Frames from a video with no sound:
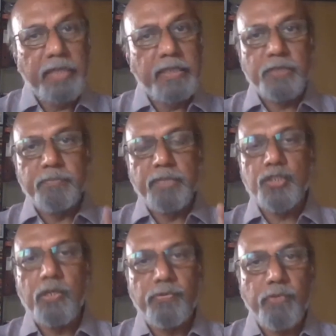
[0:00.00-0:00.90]
And this
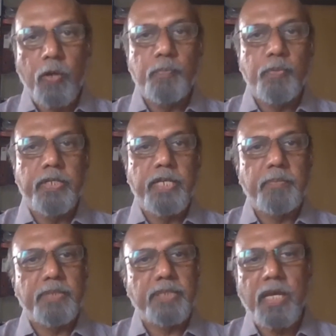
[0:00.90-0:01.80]
measure of output
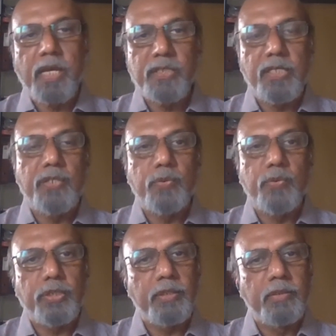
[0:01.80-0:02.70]
gap is largely
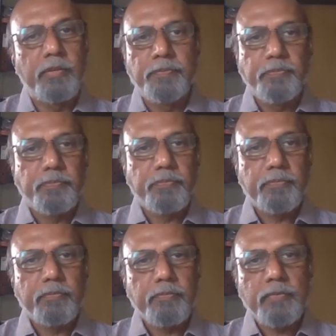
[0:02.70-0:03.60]
used in
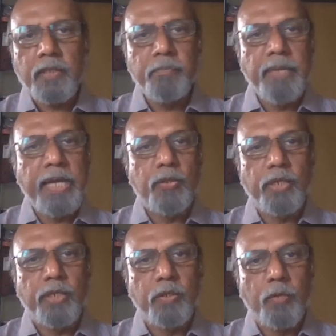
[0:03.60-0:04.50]

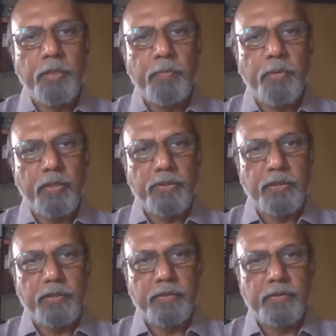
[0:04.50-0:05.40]
macroeconomic policy.